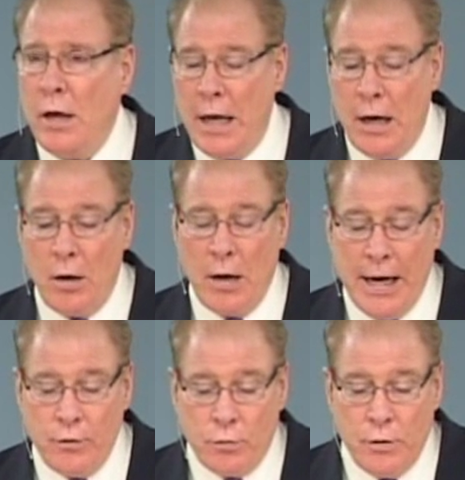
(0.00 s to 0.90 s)
or
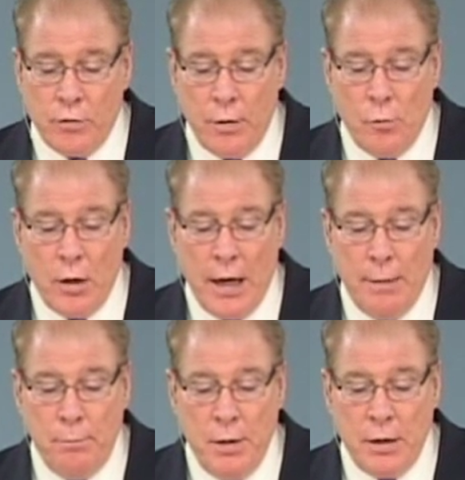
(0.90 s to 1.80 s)
answering somewhat
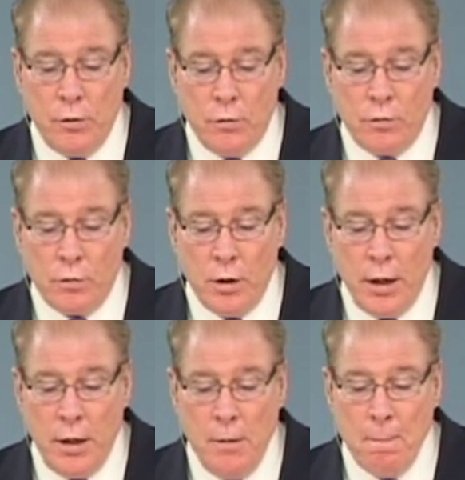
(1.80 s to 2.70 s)

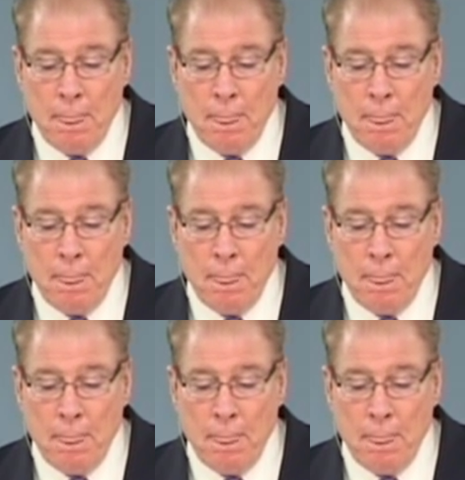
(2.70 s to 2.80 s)
ambiguously